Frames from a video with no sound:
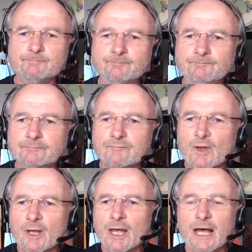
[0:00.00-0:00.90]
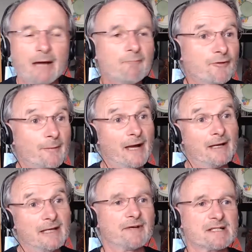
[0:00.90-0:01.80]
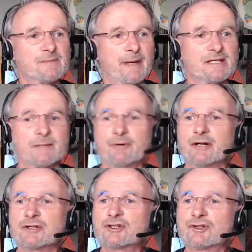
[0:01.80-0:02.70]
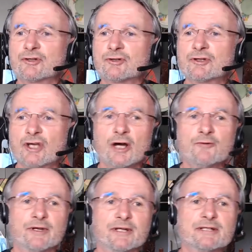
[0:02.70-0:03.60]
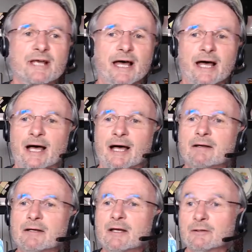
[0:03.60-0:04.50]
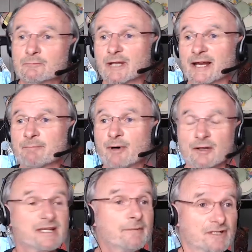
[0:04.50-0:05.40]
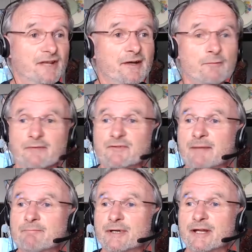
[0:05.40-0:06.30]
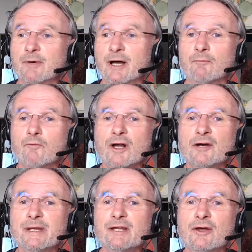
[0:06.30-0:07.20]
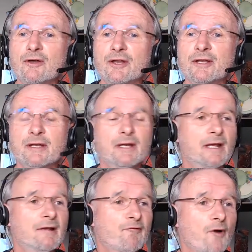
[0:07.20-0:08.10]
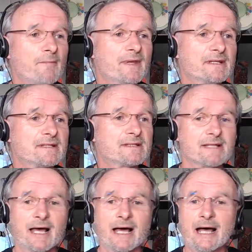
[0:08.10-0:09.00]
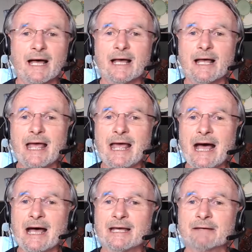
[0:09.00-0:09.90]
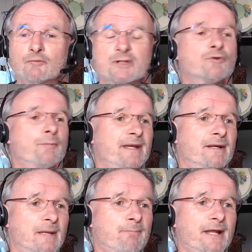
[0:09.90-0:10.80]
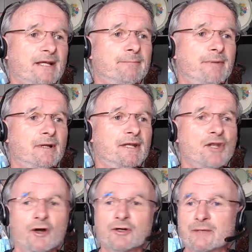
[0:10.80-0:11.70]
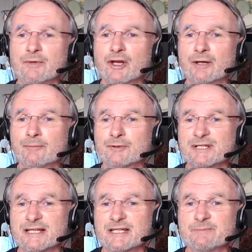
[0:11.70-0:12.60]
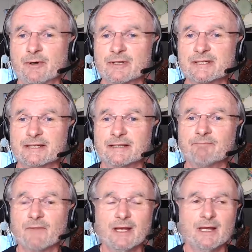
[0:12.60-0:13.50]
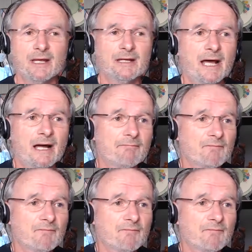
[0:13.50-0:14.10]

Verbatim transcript: um, from our evidence based approach to COVID uh, related policy, which I think we've done pretty well. What can we learn from this? Uh, uh, which would be applicable in non communicable disease policy. Now,